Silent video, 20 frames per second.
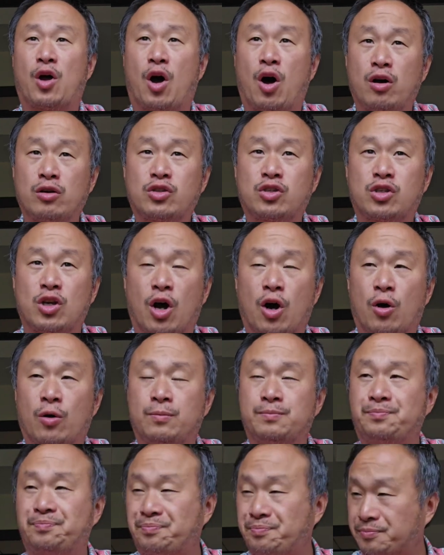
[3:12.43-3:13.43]

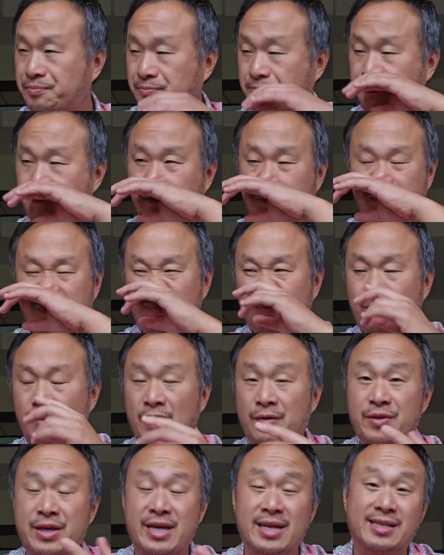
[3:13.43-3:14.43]
Also,
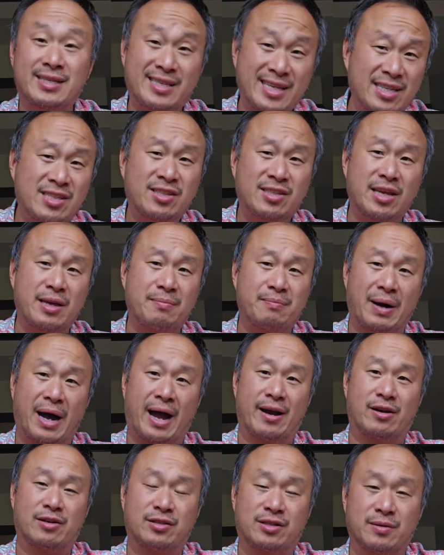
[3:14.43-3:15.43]
the existing
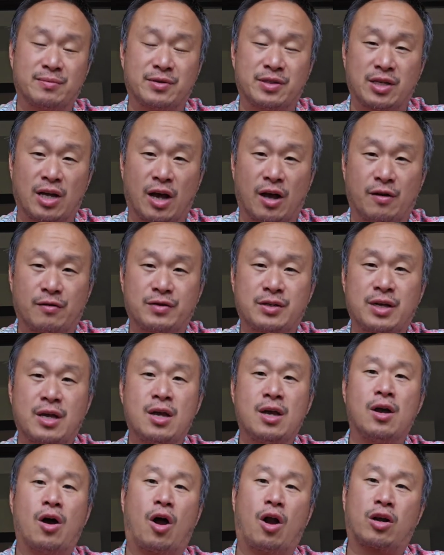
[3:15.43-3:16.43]
buyers themselves
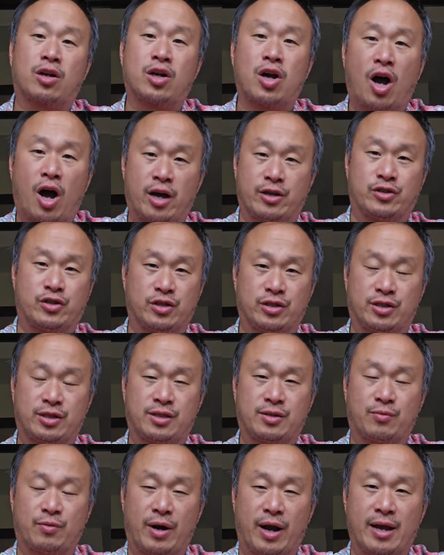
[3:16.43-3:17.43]
are
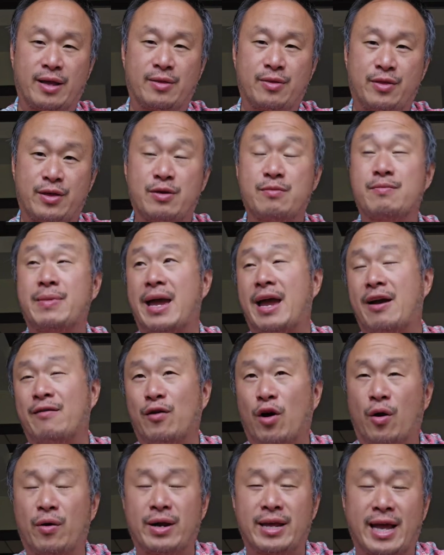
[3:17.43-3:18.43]
cautious, right? You may have
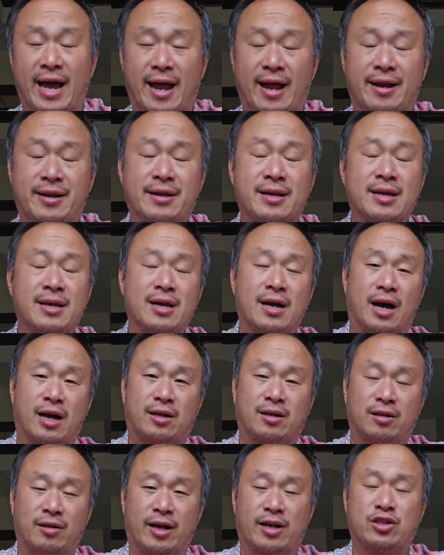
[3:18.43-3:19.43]
already had
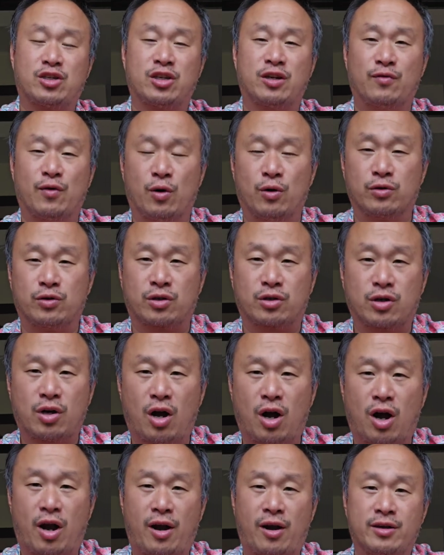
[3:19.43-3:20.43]
a collection of older
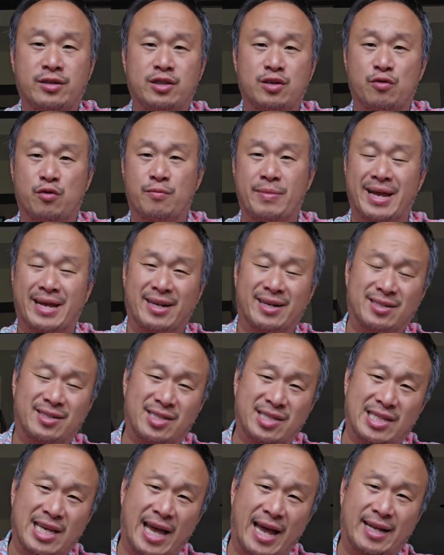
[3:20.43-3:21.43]
cards, you were making a
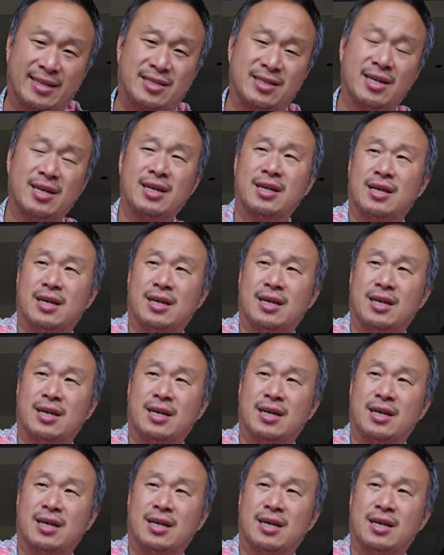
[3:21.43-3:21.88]
set,